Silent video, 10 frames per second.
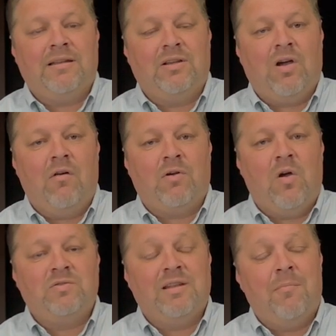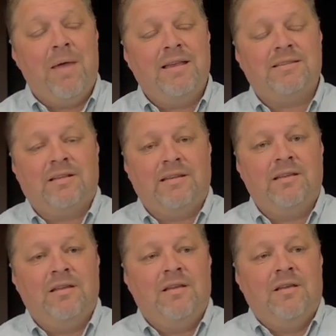the Gulf Coast. And amazingly,
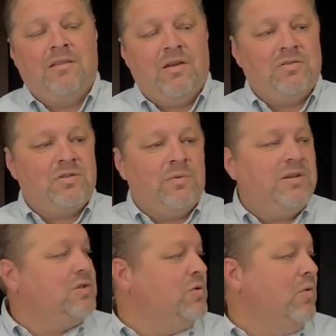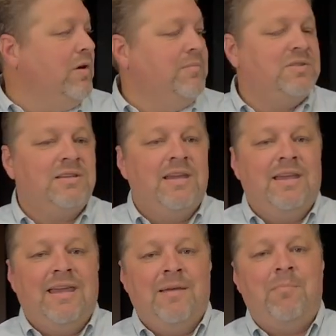those three storms
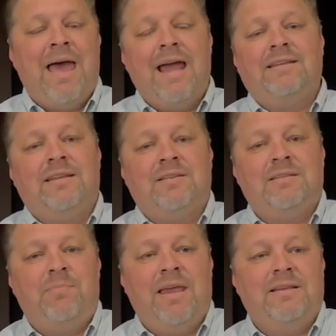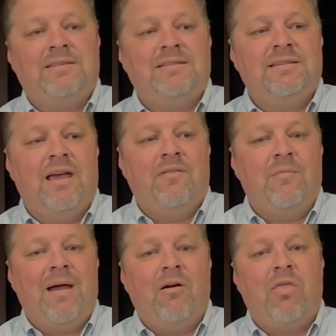impacted a space of
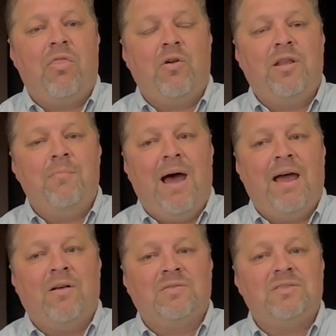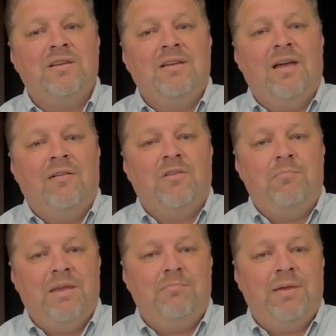about 30 miles of the
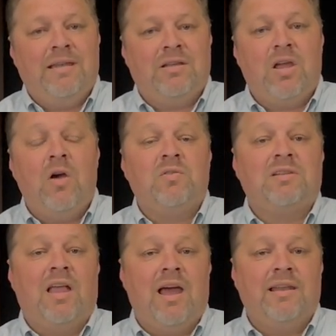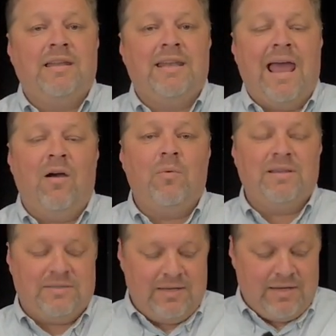Big Bend coastline. And now we
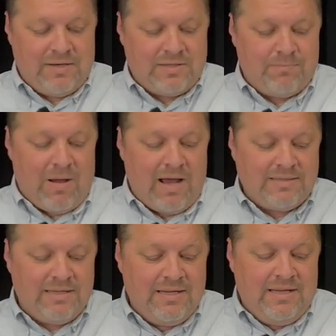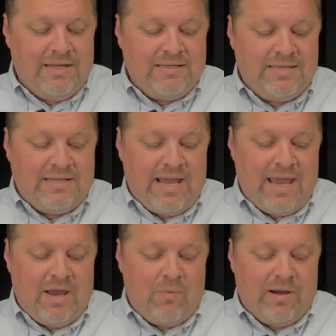sit at a spot
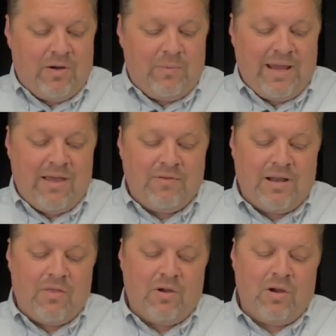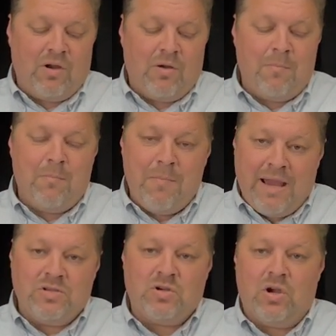today where we have another
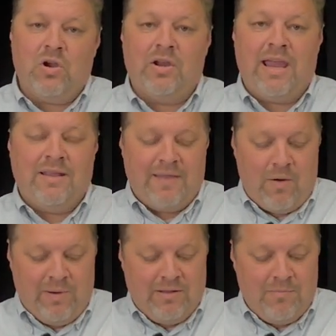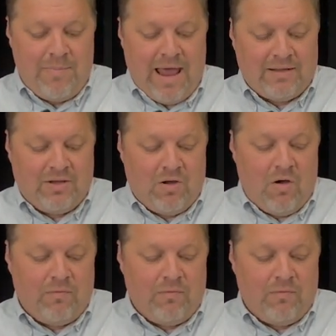major hurricane that will impact the Gulf